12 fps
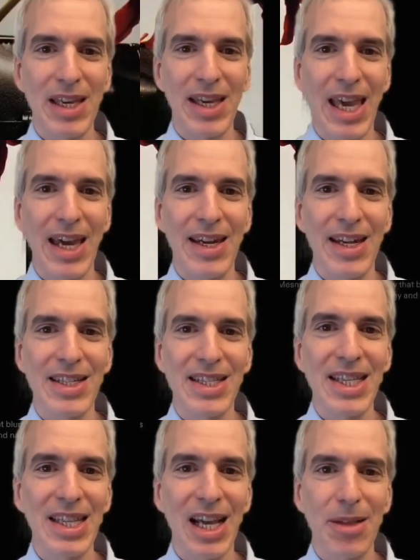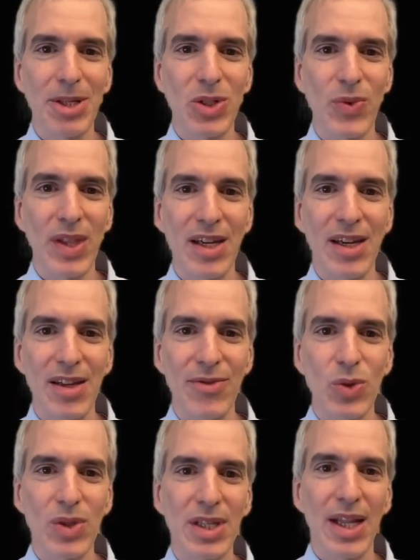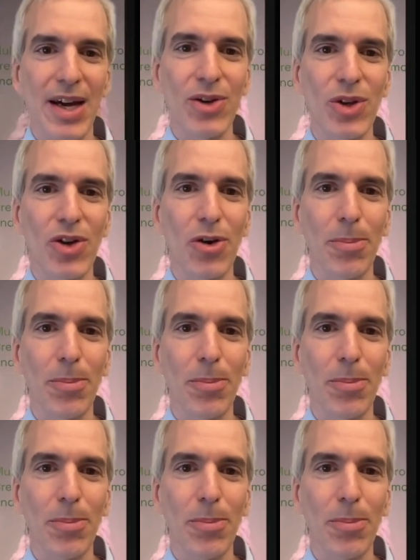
again and see the elements within an individual slide, or you can go